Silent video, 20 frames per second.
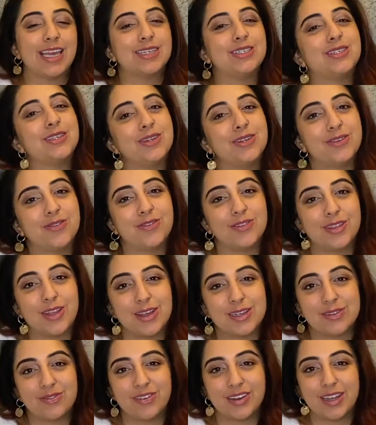tuned for
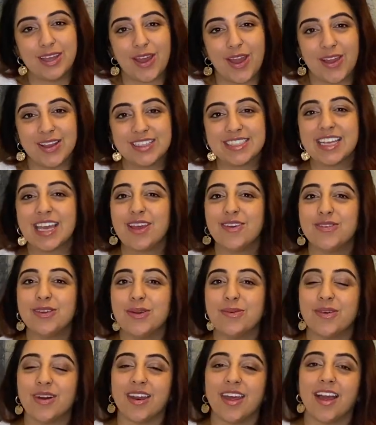those videos. If you
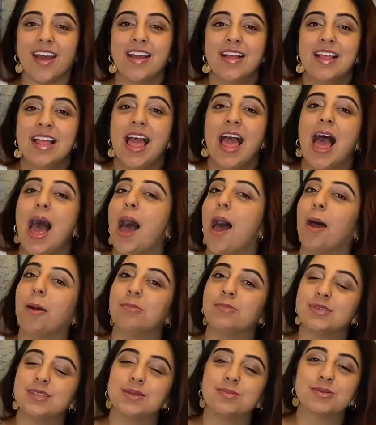want to
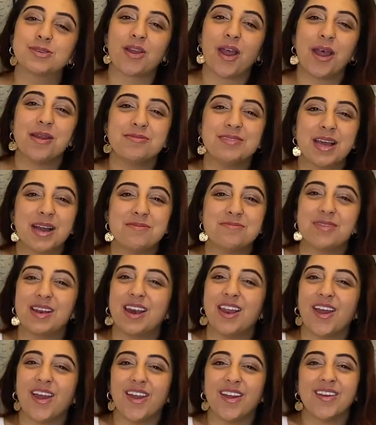subscribe down
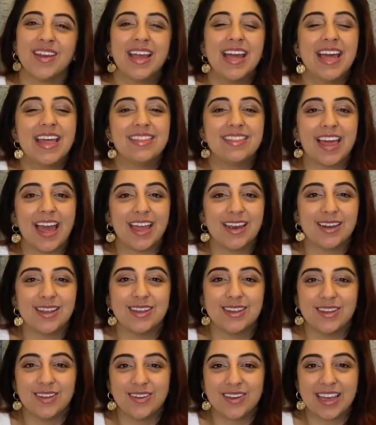below, then
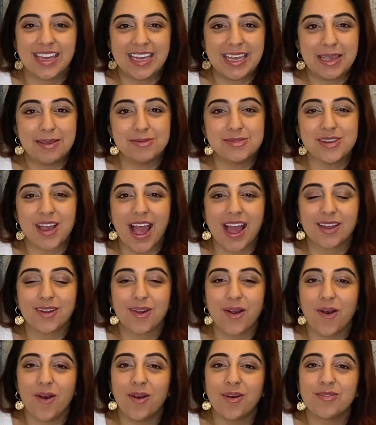you can keep track
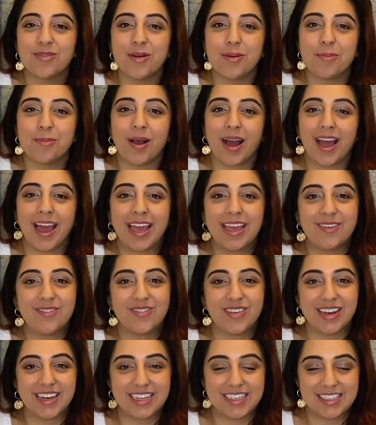of my
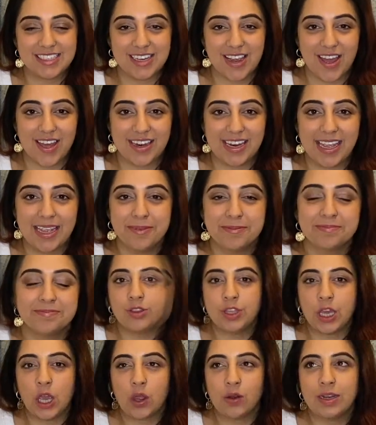fitness journey.
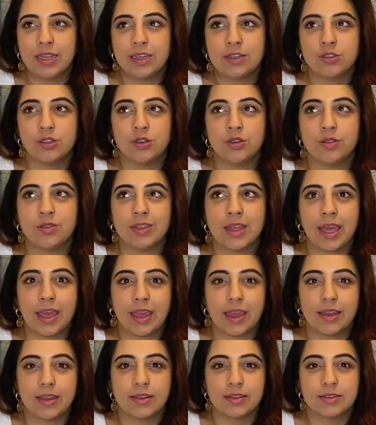The only 2
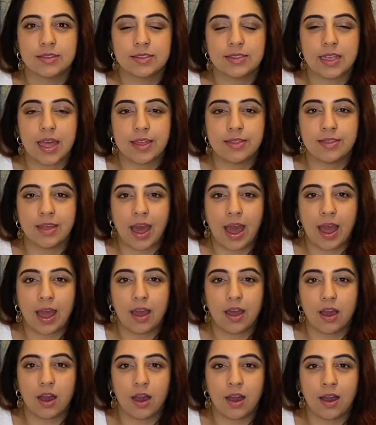things that
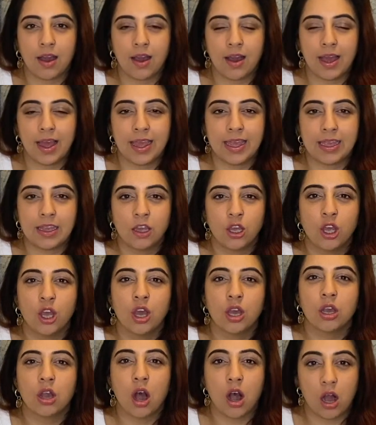I
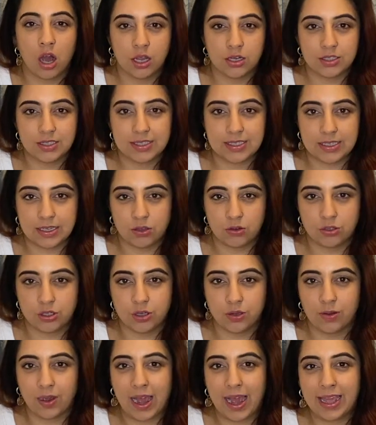can't still do,